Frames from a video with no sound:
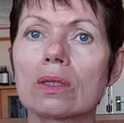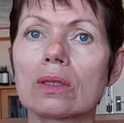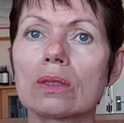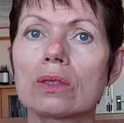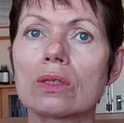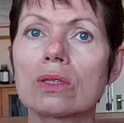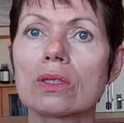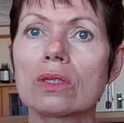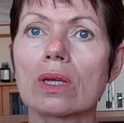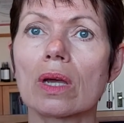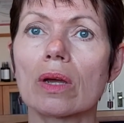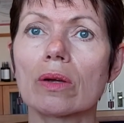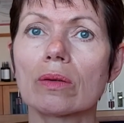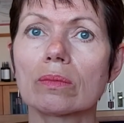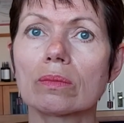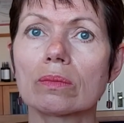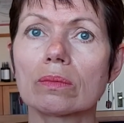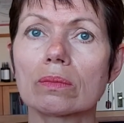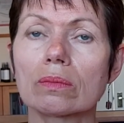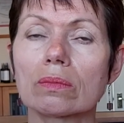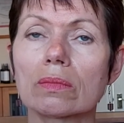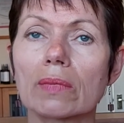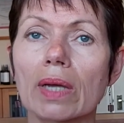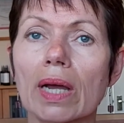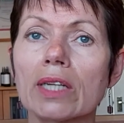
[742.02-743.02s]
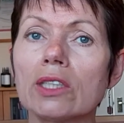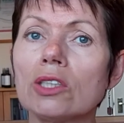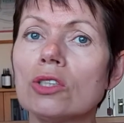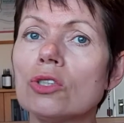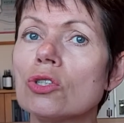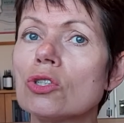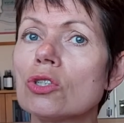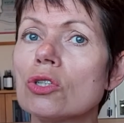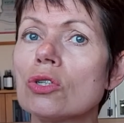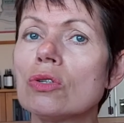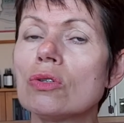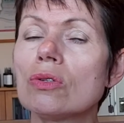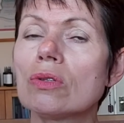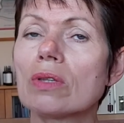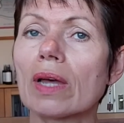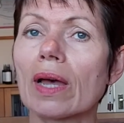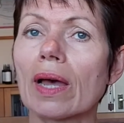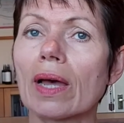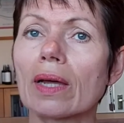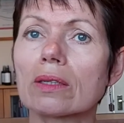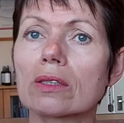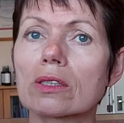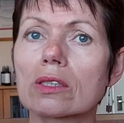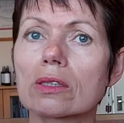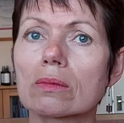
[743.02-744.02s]
So, and you do
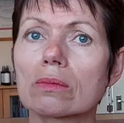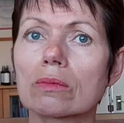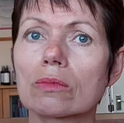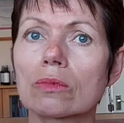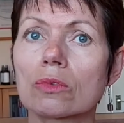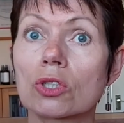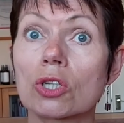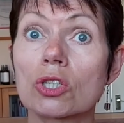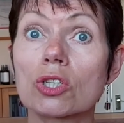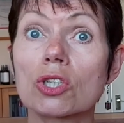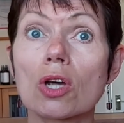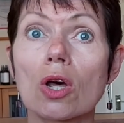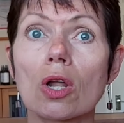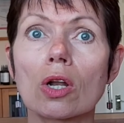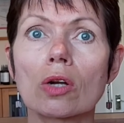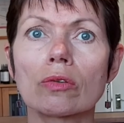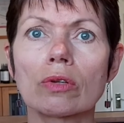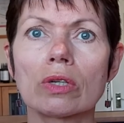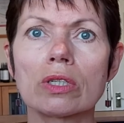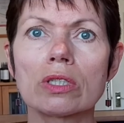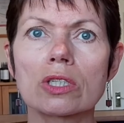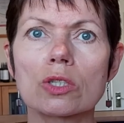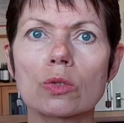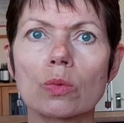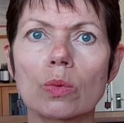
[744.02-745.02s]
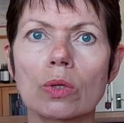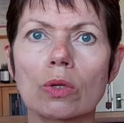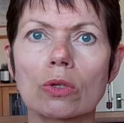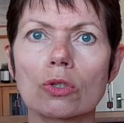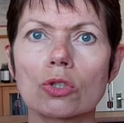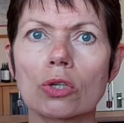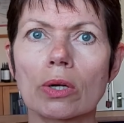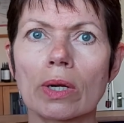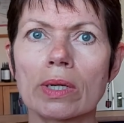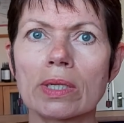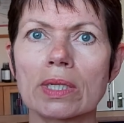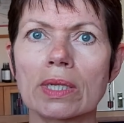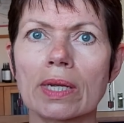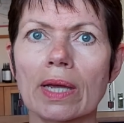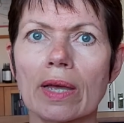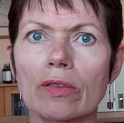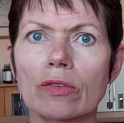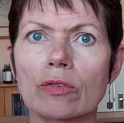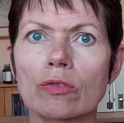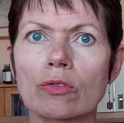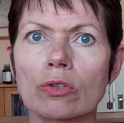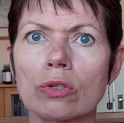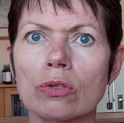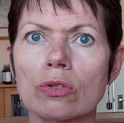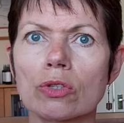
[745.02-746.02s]
that to tolerance. We're not trying to get
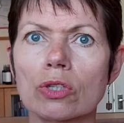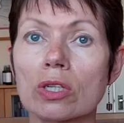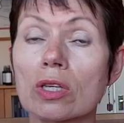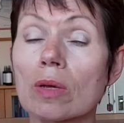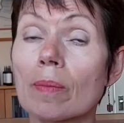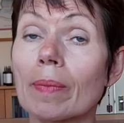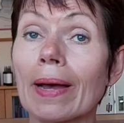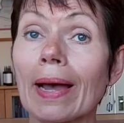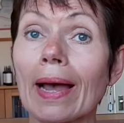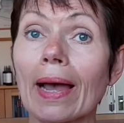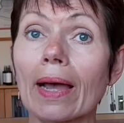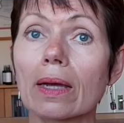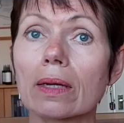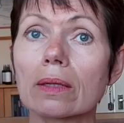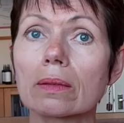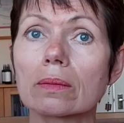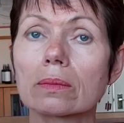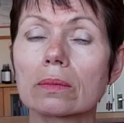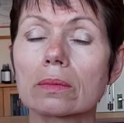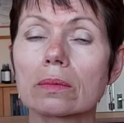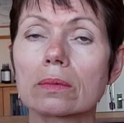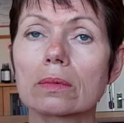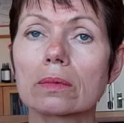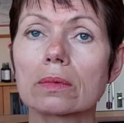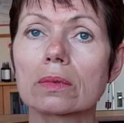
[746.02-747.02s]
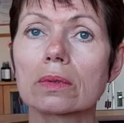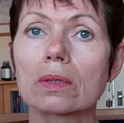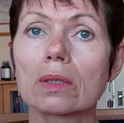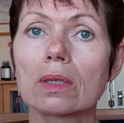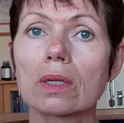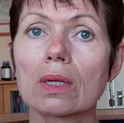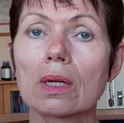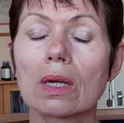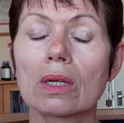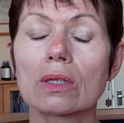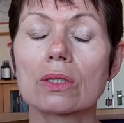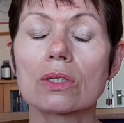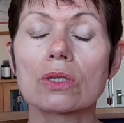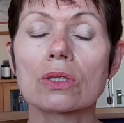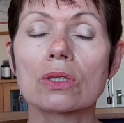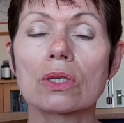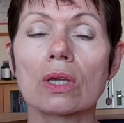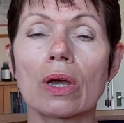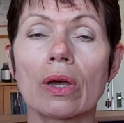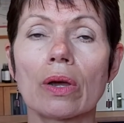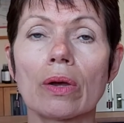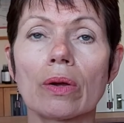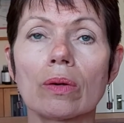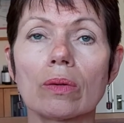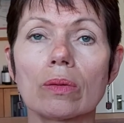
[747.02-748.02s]
through to your back.
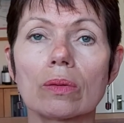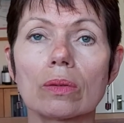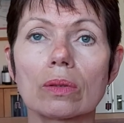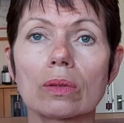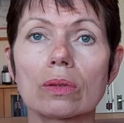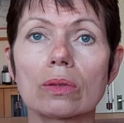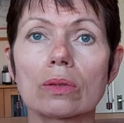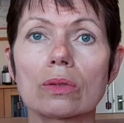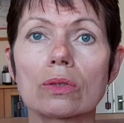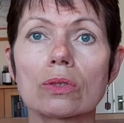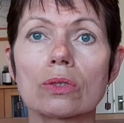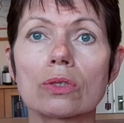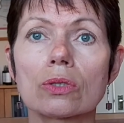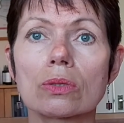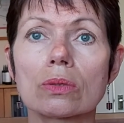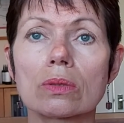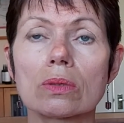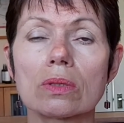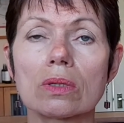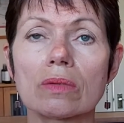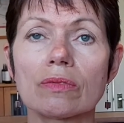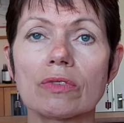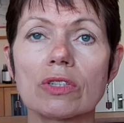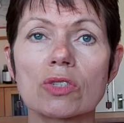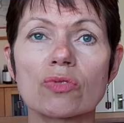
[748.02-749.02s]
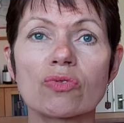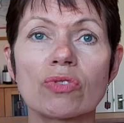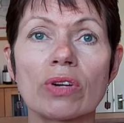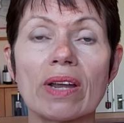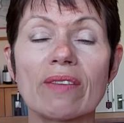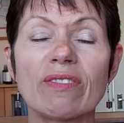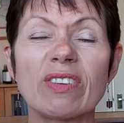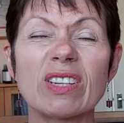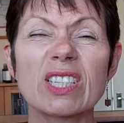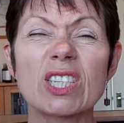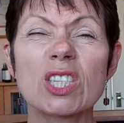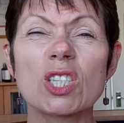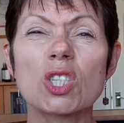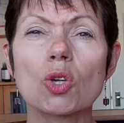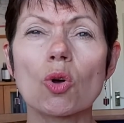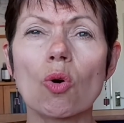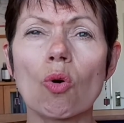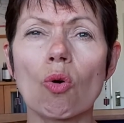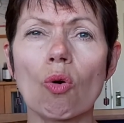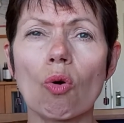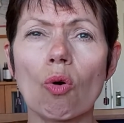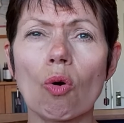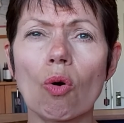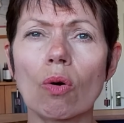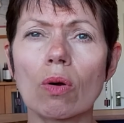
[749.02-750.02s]
So if it's
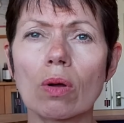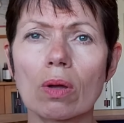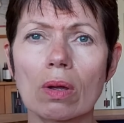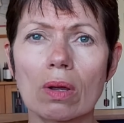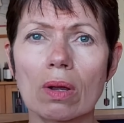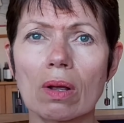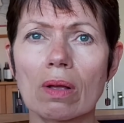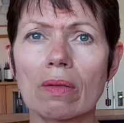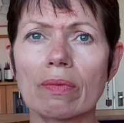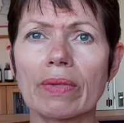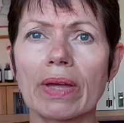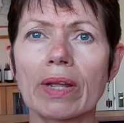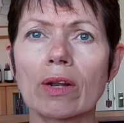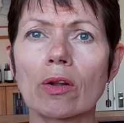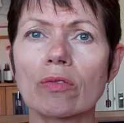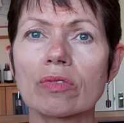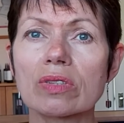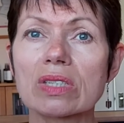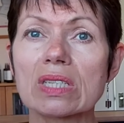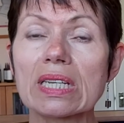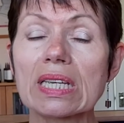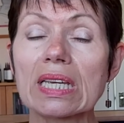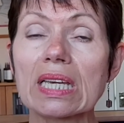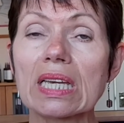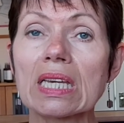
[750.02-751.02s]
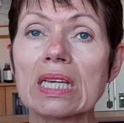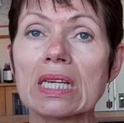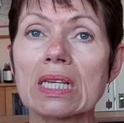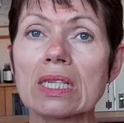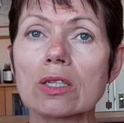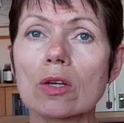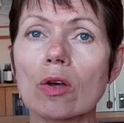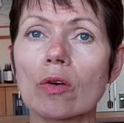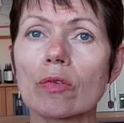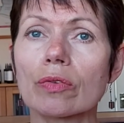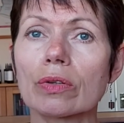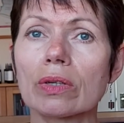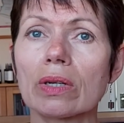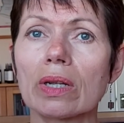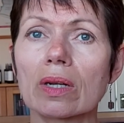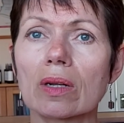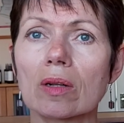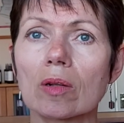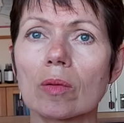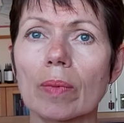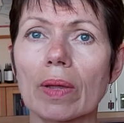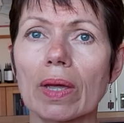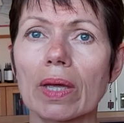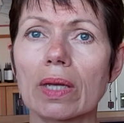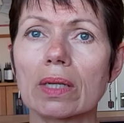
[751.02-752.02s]
sore, then obviously ease off a
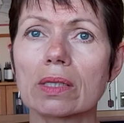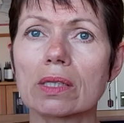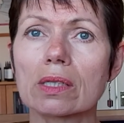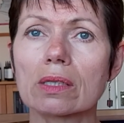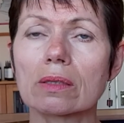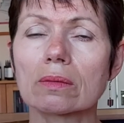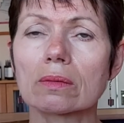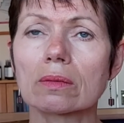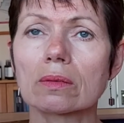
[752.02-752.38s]
little bit.